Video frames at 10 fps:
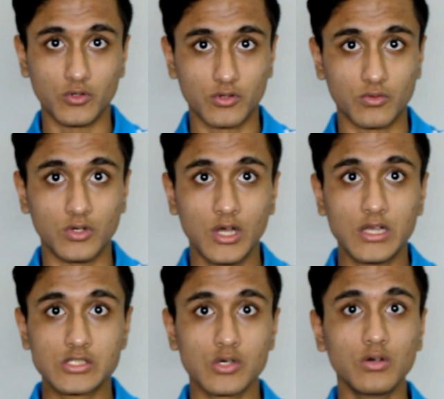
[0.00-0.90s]
to go through?
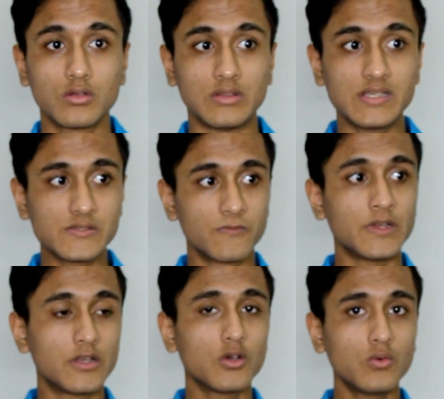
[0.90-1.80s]
So this
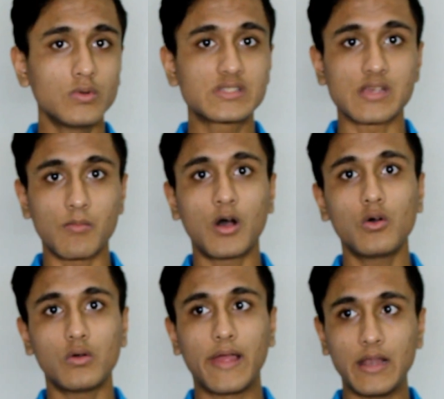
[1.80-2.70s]
video will
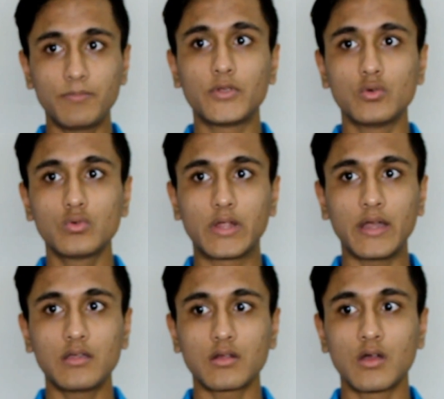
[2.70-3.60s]
somehow help you
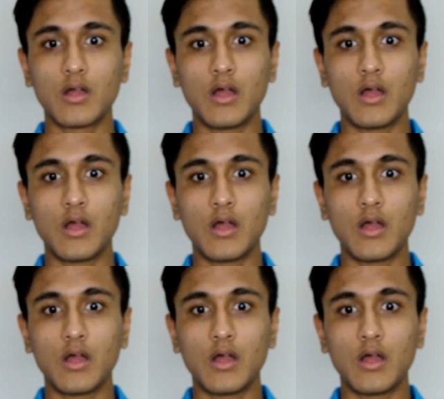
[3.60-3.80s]
get